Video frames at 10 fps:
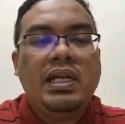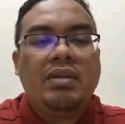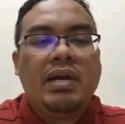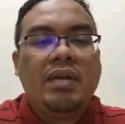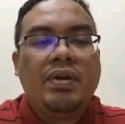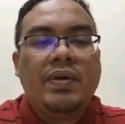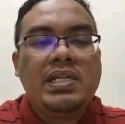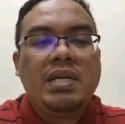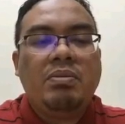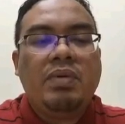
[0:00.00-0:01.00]
we need to identify
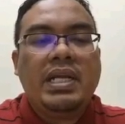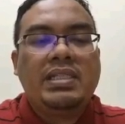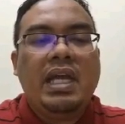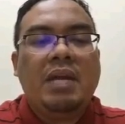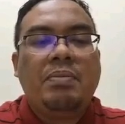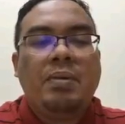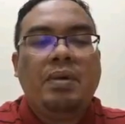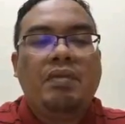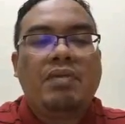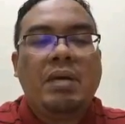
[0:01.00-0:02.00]
question number 1. State the
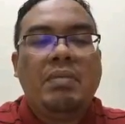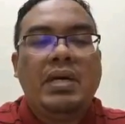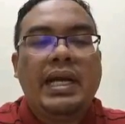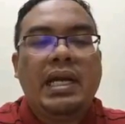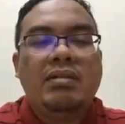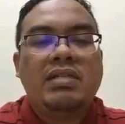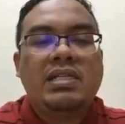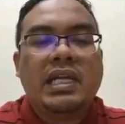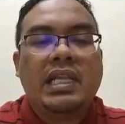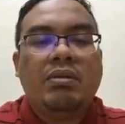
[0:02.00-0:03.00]
property of rubber that allows
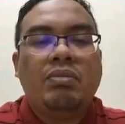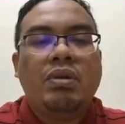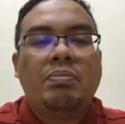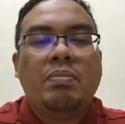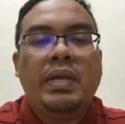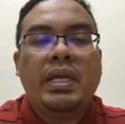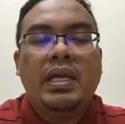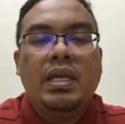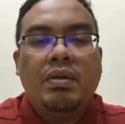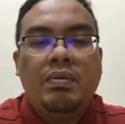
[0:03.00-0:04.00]
the setup to work
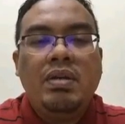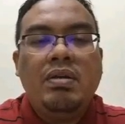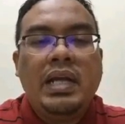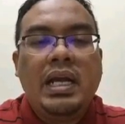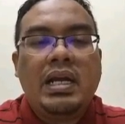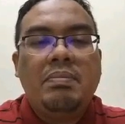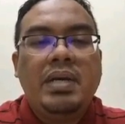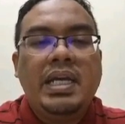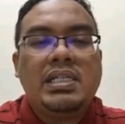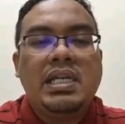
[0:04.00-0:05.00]
properly. We know that
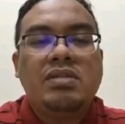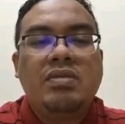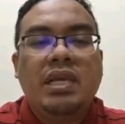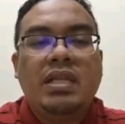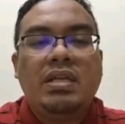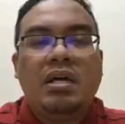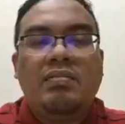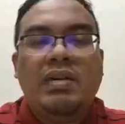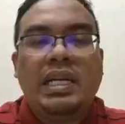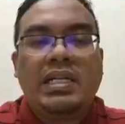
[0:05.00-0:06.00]
rubber is insulator
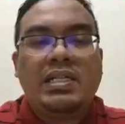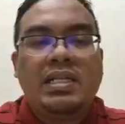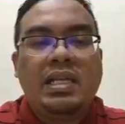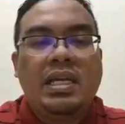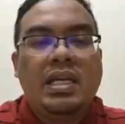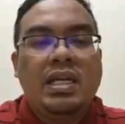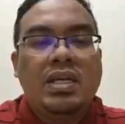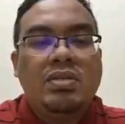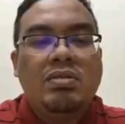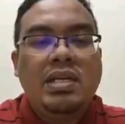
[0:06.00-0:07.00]
of electricity.
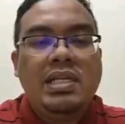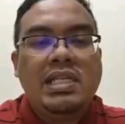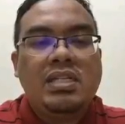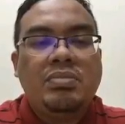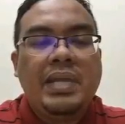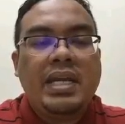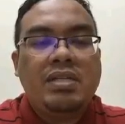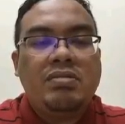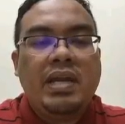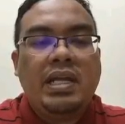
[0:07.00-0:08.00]
So this has to be
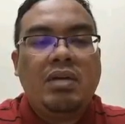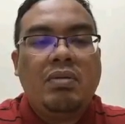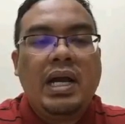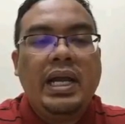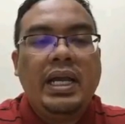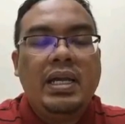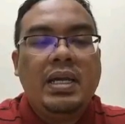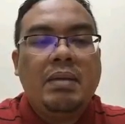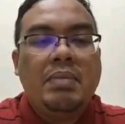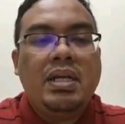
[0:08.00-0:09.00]
an insulator. Why?
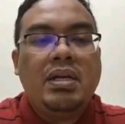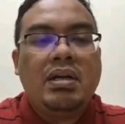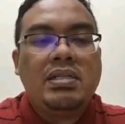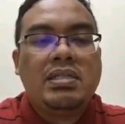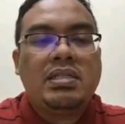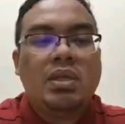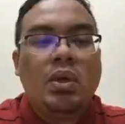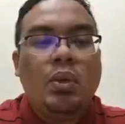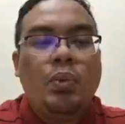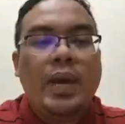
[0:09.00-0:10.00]
Because
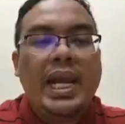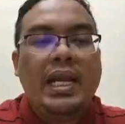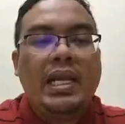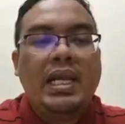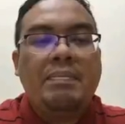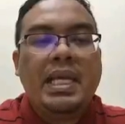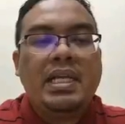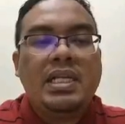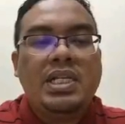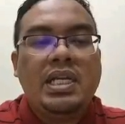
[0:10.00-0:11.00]
when the
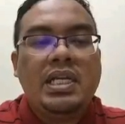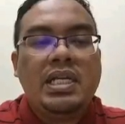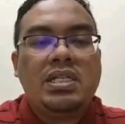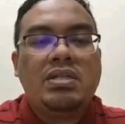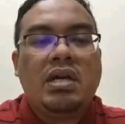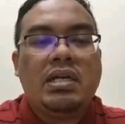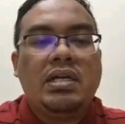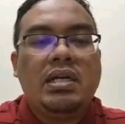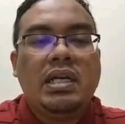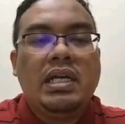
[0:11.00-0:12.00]
metal sheet is
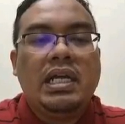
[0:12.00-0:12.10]
not